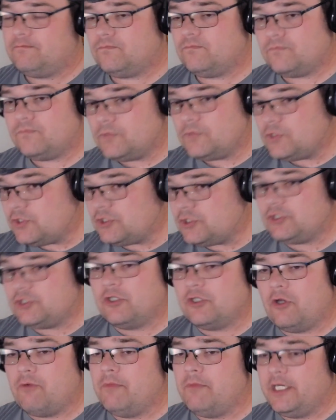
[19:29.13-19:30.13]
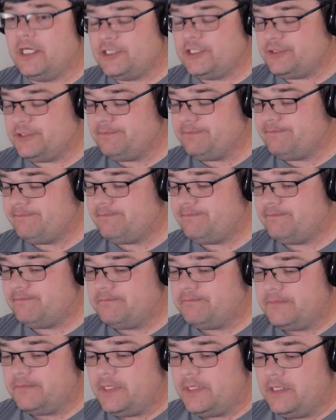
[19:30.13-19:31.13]
so much
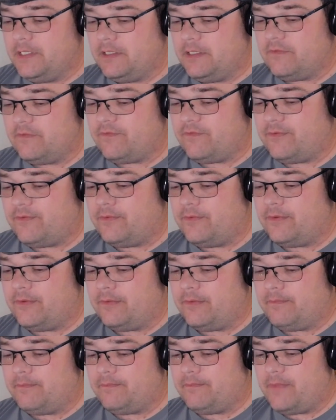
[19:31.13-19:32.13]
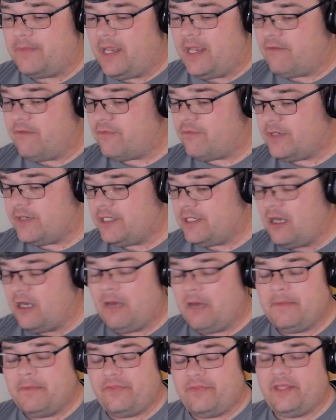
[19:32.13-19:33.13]
for every
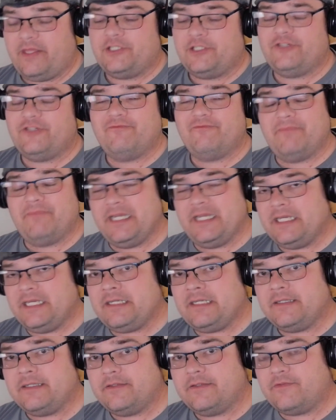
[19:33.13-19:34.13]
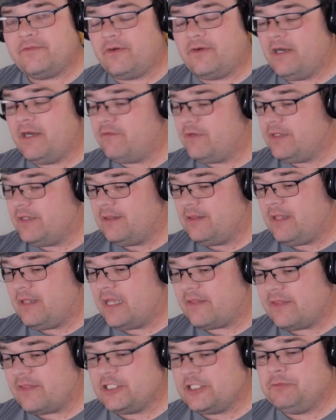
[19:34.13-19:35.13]
comment that you've made, for every
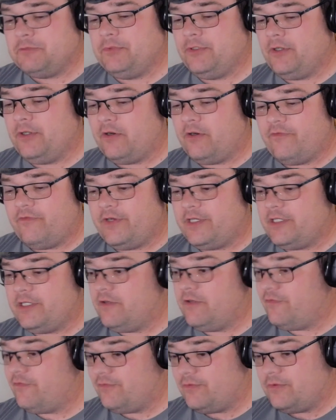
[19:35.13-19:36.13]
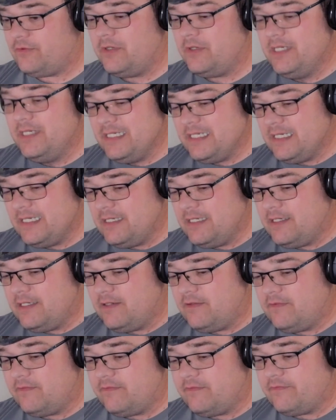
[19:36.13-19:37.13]
like that you put on a video, for
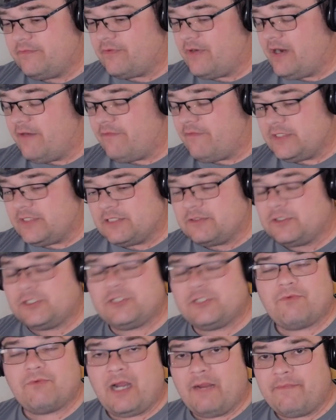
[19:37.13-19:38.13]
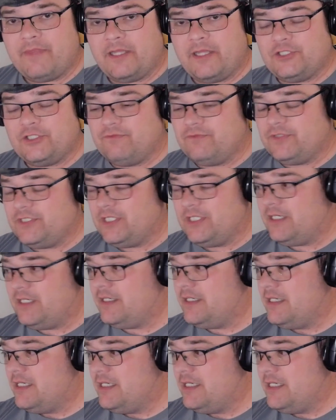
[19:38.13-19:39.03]
for every subscribe that you've done.